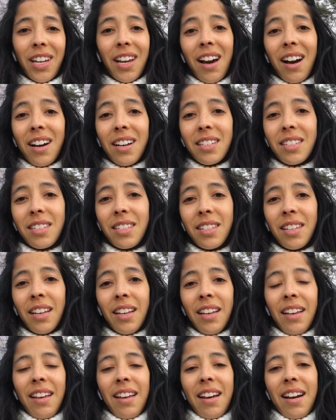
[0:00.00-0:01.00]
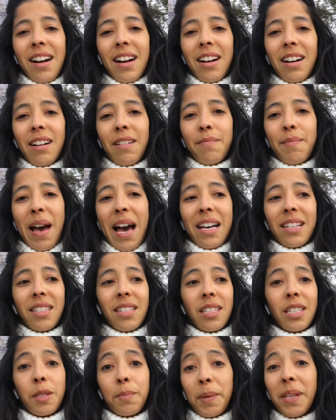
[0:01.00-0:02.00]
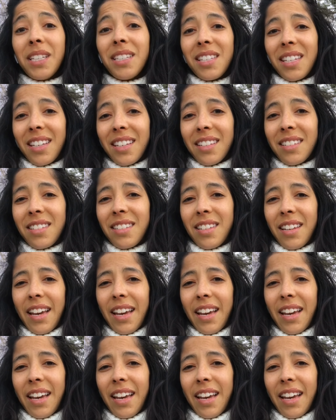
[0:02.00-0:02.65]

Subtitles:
us as a species.